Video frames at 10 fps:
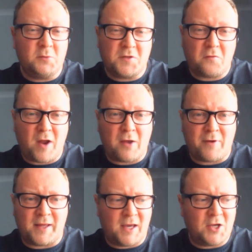there was the threat of
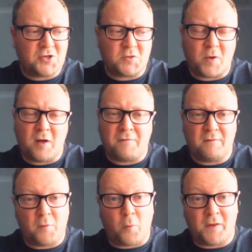relegation as well for
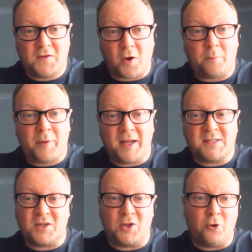one of the top
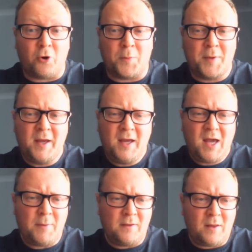players in Europe.
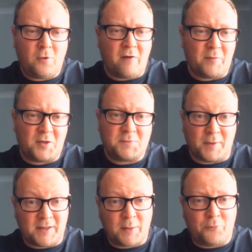I mean, not everybody's
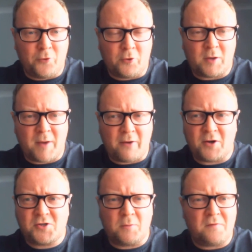built like Bruno
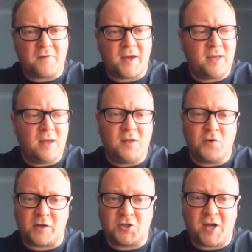Guimaraes, to be fair. He
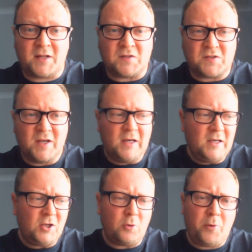took a chance,
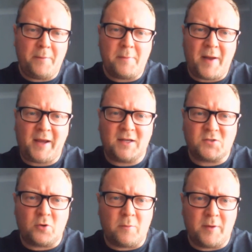probably back in his
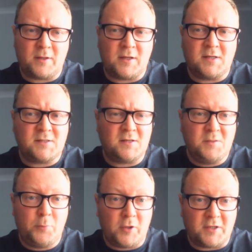own ability to
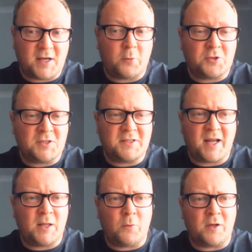pull us out, which is
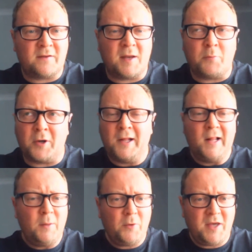exactly what he did. But
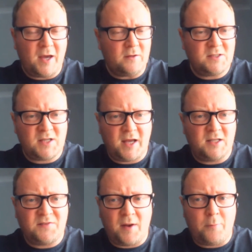yeah, signing
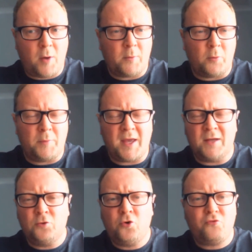Sven Botman would be
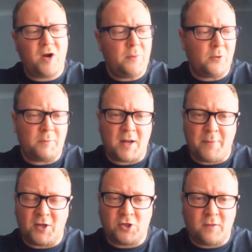incredible. I mean, I
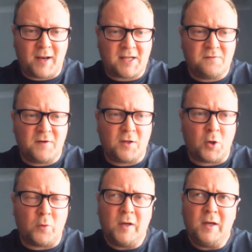mentioned in the last
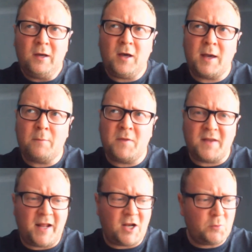video, the
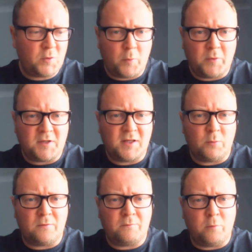Dan Ashworth one we did, that
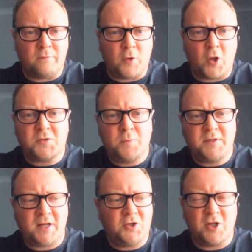we've lost
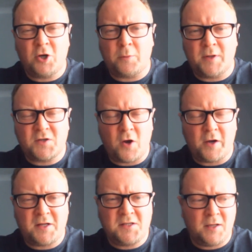potentially a couple of
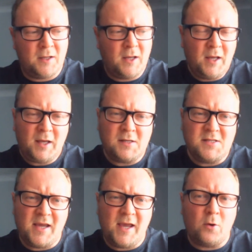targets in
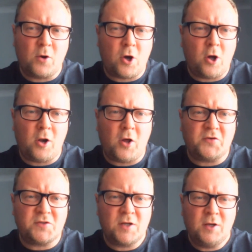Diego
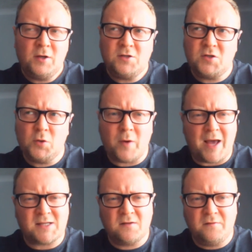Carlos to
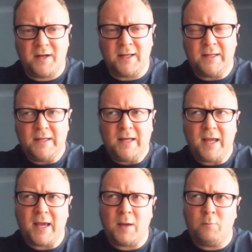Aston Villa,
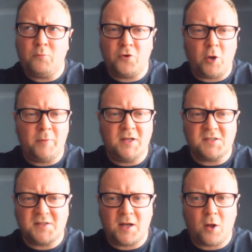predominantly as a
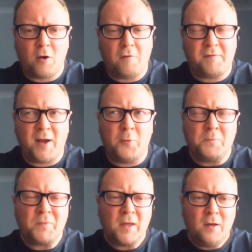centre-half.
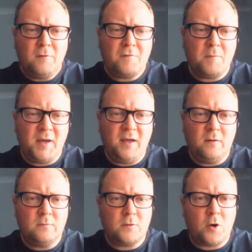Now, for
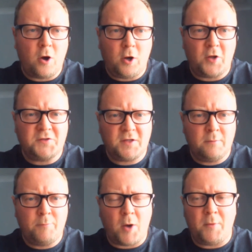me, Carlos
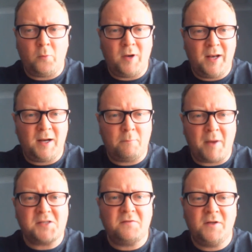and Botman were linked
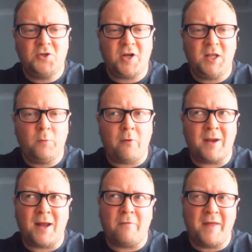massively in
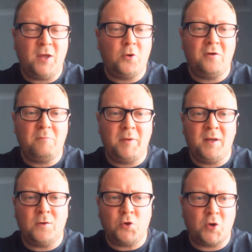January. Now, they could have
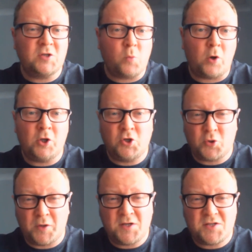been choice one and
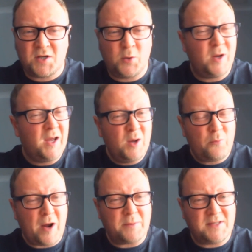choice two.
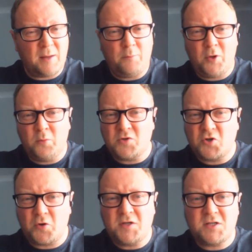Perhaps Dan Burn was
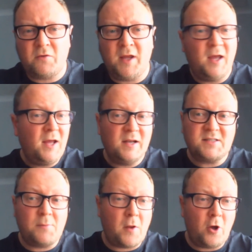choice three.
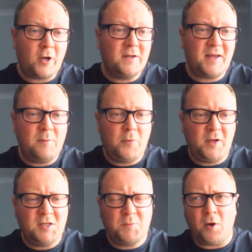Listen, I'm not knocking Dan
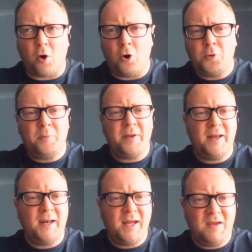Burn. He's been
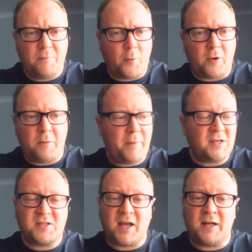unbelievable. One of the
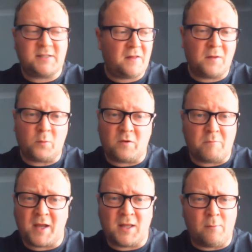best signings I think we've
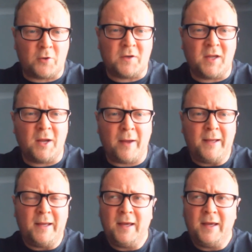made in the modern era.